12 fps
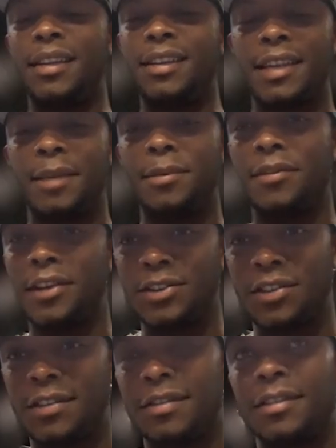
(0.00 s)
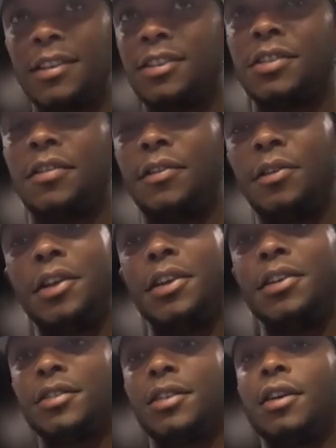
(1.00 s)
in the same division just a few
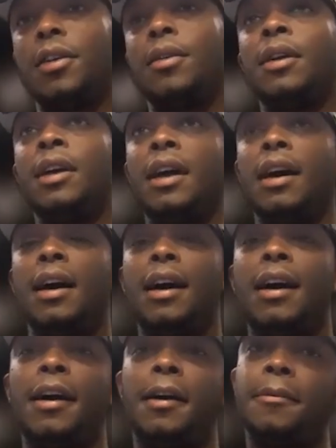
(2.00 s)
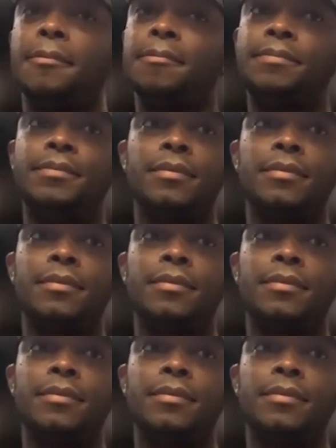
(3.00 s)
years ago. Um,